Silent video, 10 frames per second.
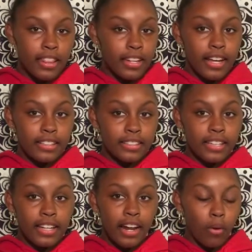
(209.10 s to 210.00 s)
The next
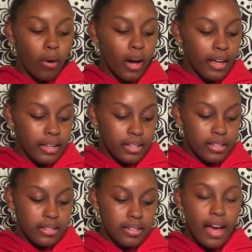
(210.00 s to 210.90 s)
thing that I want
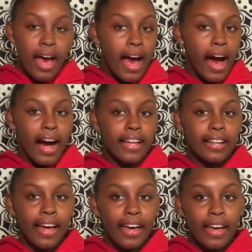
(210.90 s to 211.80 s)
is
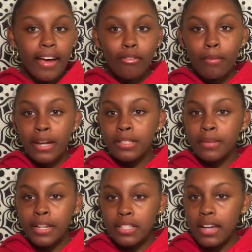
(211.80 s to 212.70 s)
highlight. Everybody's
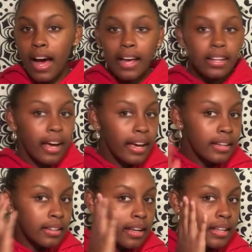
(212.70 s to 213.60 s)
been into highlight
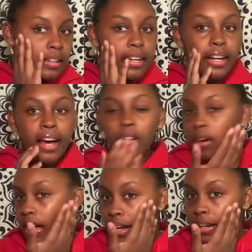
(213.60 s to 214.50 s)
lately and I
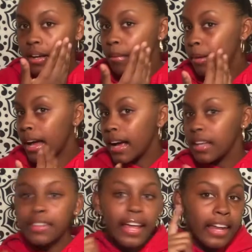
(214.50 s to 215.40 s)
don't got none, but I
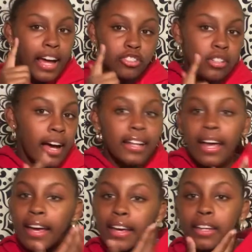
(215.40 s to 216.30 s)
got that natural
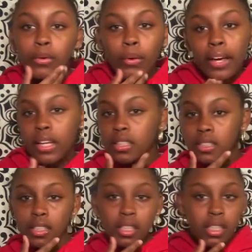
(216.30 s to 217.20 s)
highlight anyways,
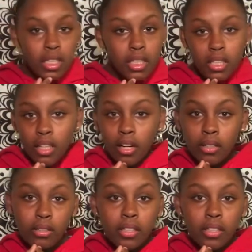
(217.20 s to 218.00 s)
you know.